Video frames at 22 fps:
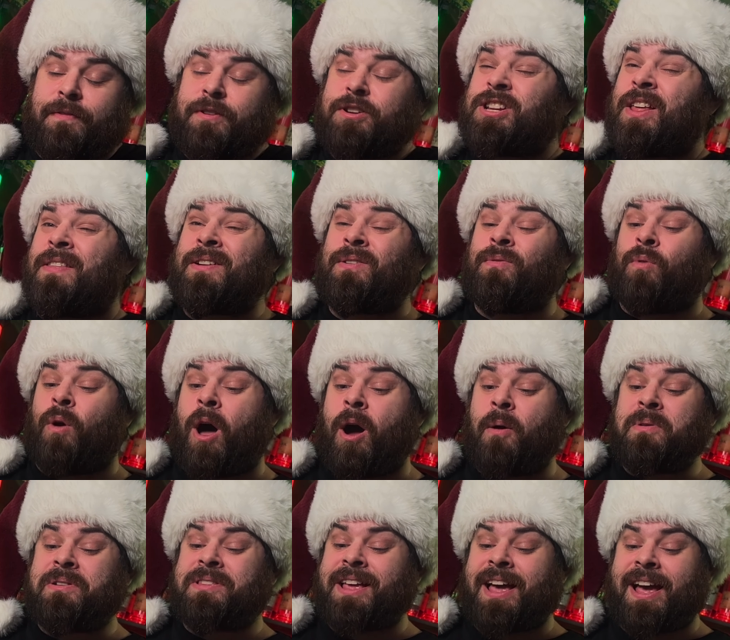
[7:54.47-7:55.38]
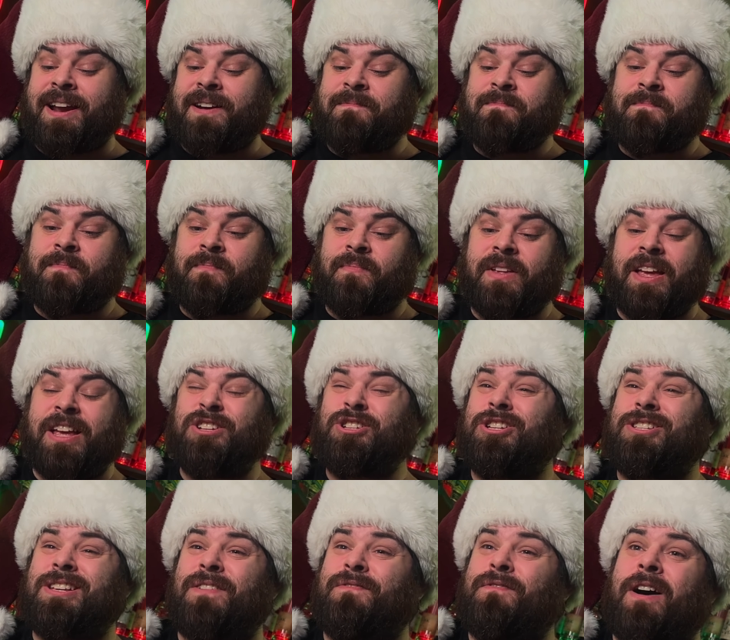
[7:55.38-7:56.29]
There's nothing wrong with that. It's
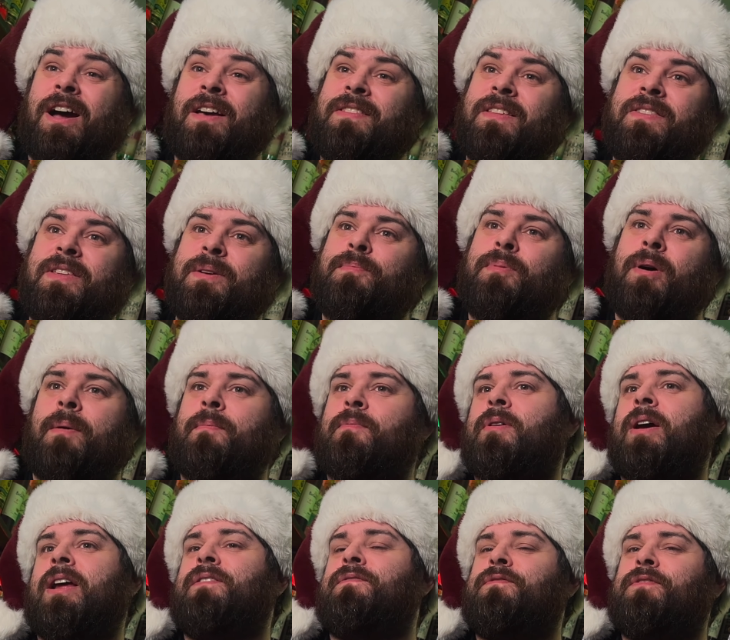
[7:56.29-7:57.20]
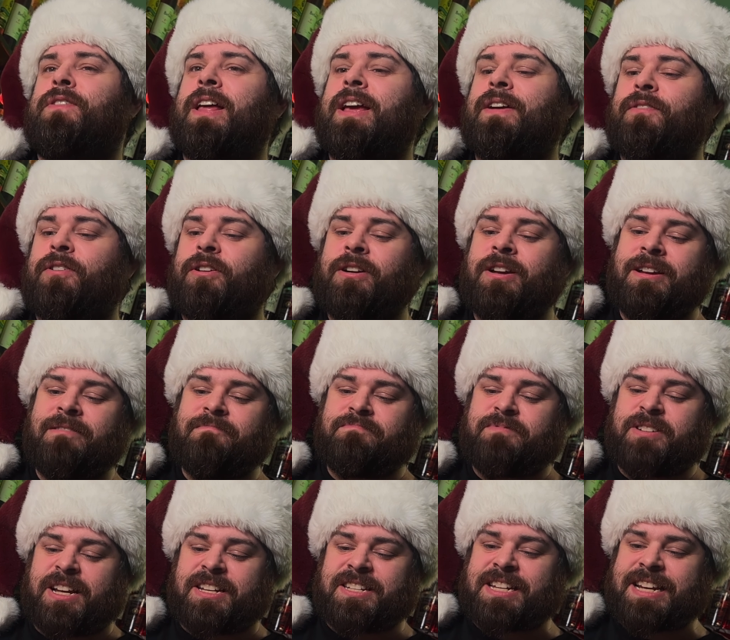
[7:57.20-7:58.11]
just I find that the pomegranate flavor
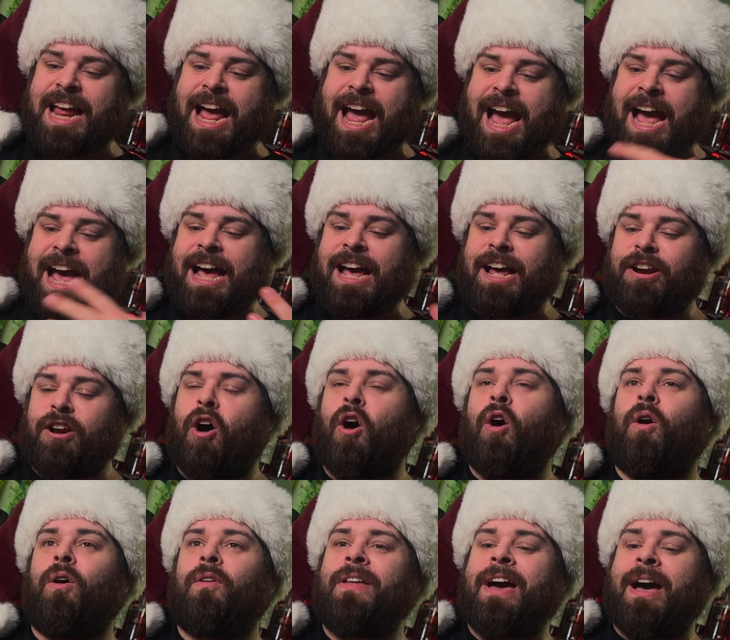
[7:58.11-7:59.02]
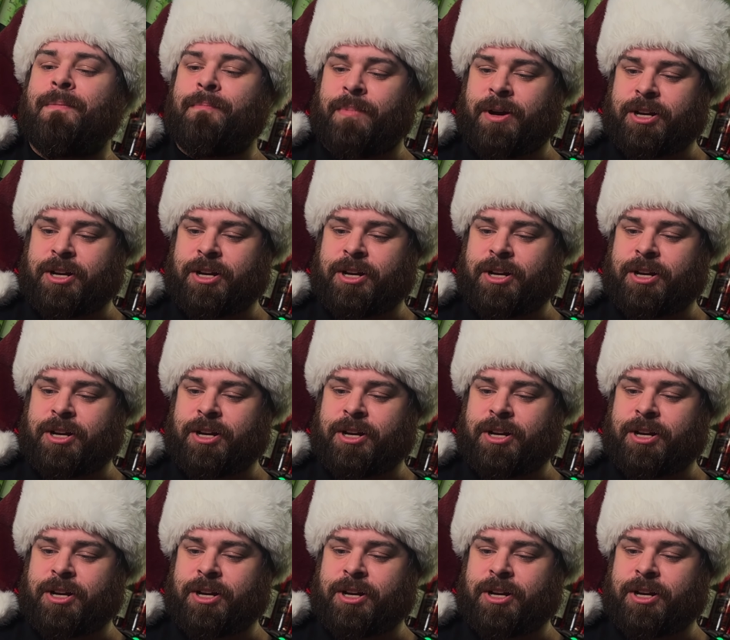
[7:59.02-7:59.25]
doesn't add all that